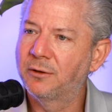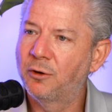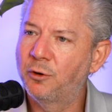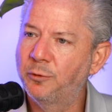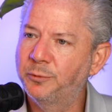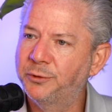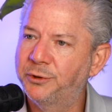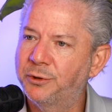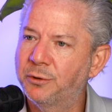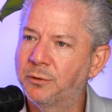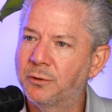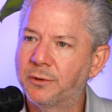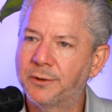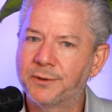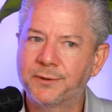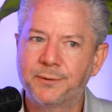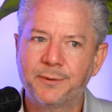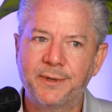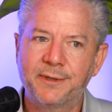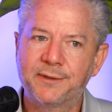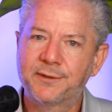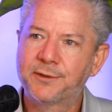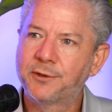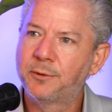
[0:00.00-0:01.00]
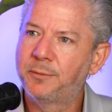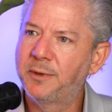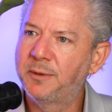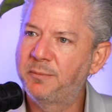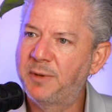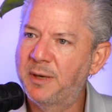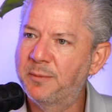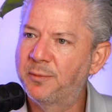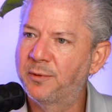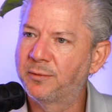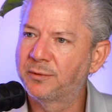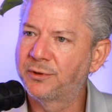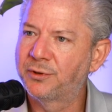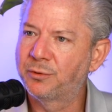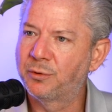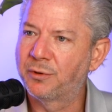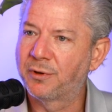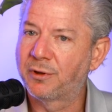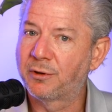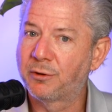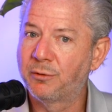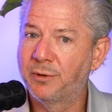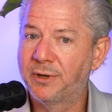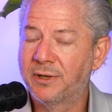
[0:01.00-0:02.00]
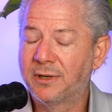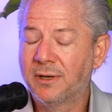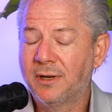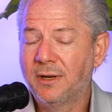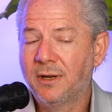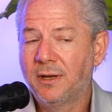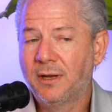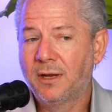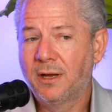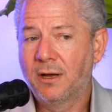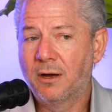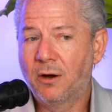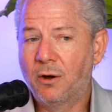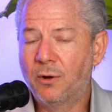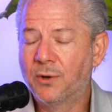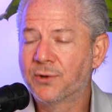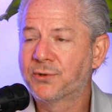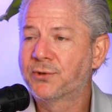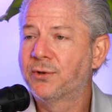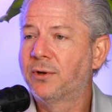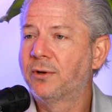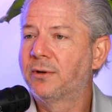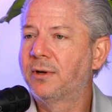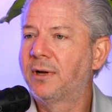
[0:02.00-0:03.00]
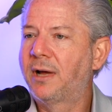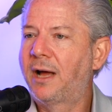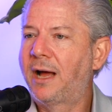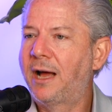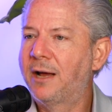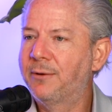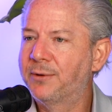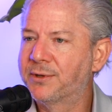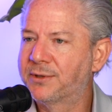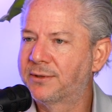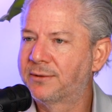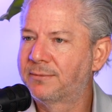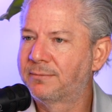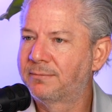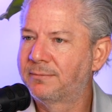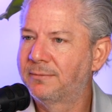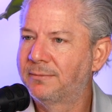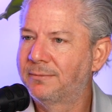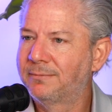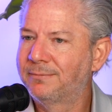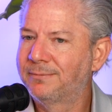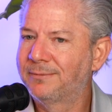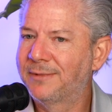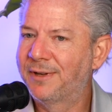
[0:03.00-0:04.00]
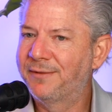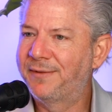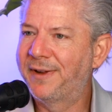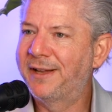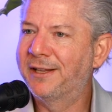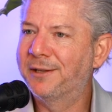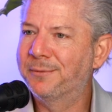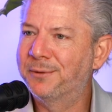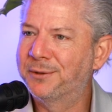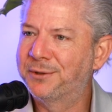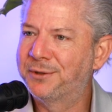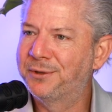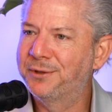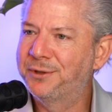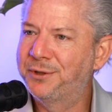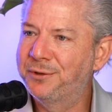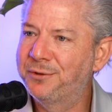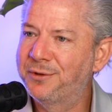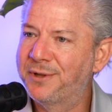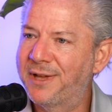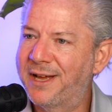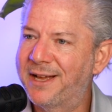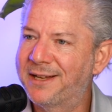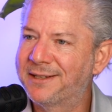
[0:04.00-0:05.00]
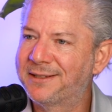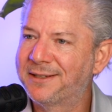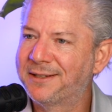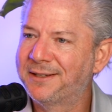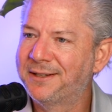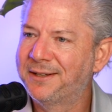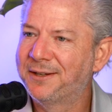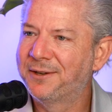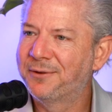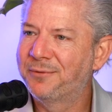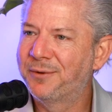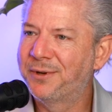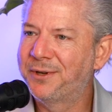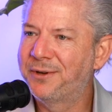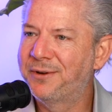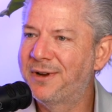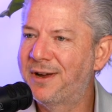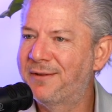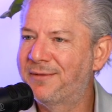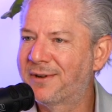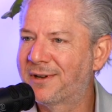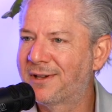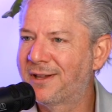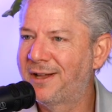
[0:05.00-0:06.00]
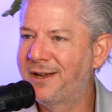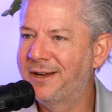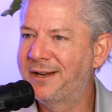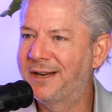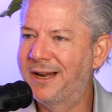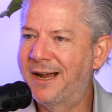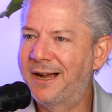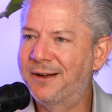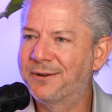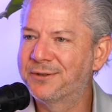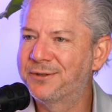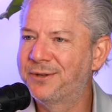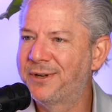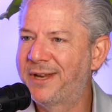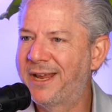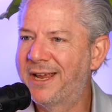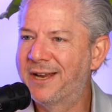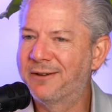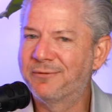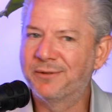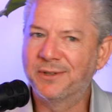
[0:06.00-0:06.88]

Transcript: home tours. We had so many people tour through it. Also, I was available to do that. When you have a client house, you can't